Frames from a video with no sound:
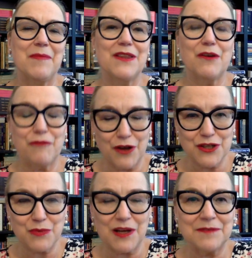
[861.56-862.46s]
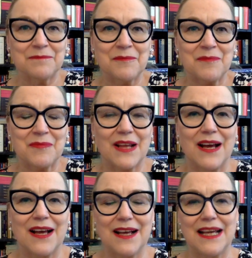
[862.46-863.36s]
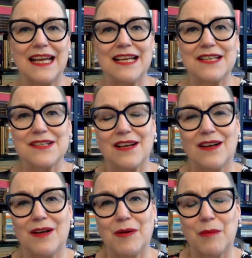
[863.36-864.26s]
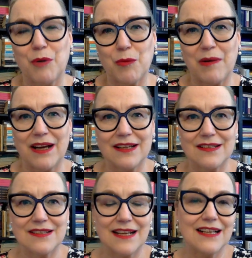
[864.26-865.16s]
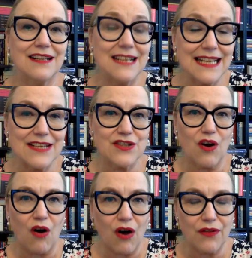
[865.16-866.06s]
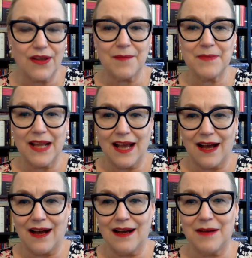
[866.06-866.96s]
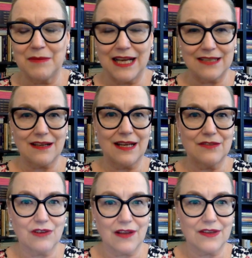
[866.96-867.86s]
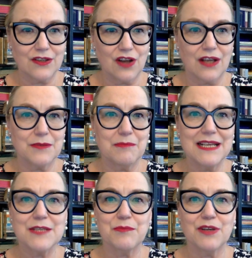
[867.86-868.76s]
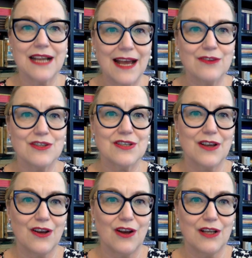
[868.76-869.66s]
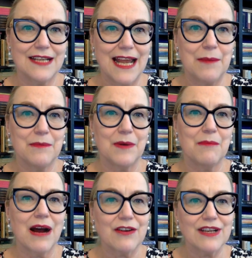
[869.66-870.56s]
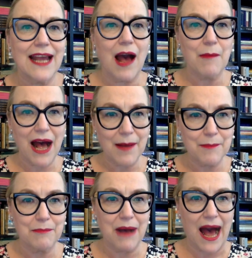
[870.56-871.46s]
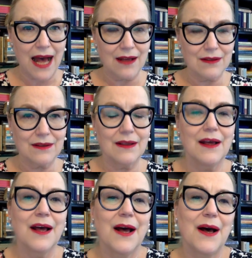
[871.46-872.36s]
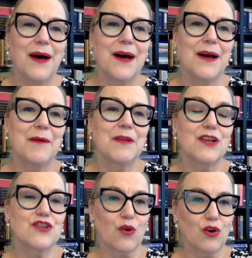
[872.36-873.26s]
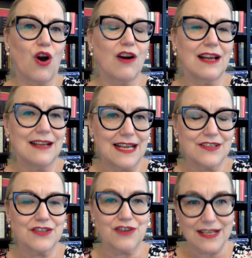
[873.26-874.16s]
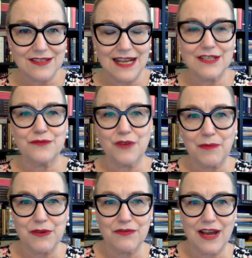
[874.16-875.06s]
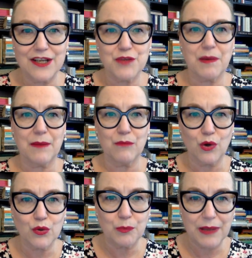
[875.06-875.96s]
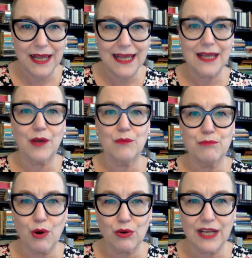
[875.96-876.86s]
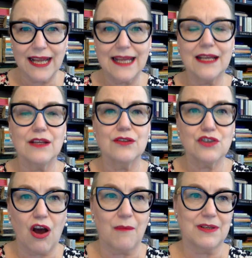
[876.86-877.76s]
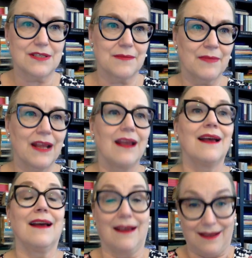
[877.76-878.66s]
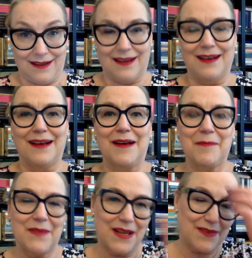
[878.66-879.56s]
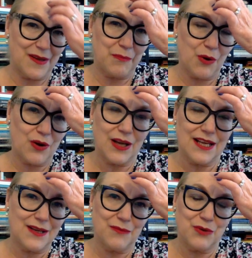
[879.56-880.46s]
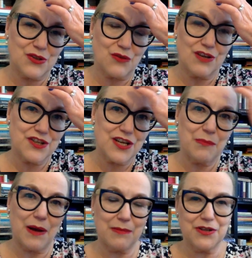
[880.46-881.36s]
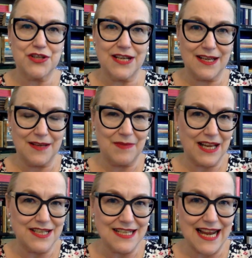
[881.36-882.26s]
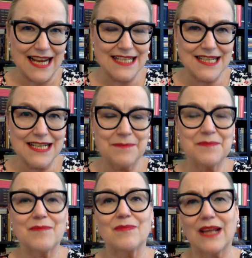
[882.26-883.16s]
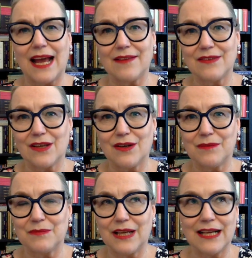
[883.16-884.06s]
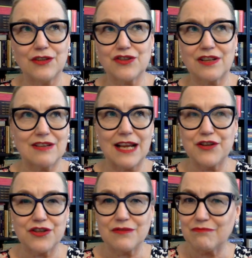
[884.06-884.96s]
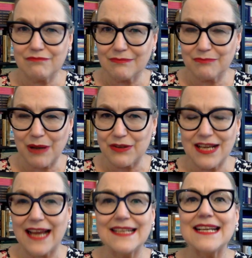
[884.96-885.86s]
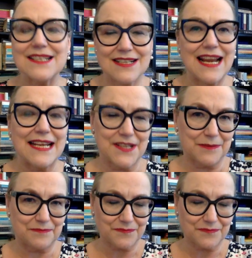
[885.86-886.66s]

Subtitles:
The first one is a book by a Senegalese author, and I'd rather not mispronounce her name, Mariama Bâ. So long, a letter translated from the French by Modupé Bodé-Thomas. The book was originally published in 1980, and the English translation about 9 years later.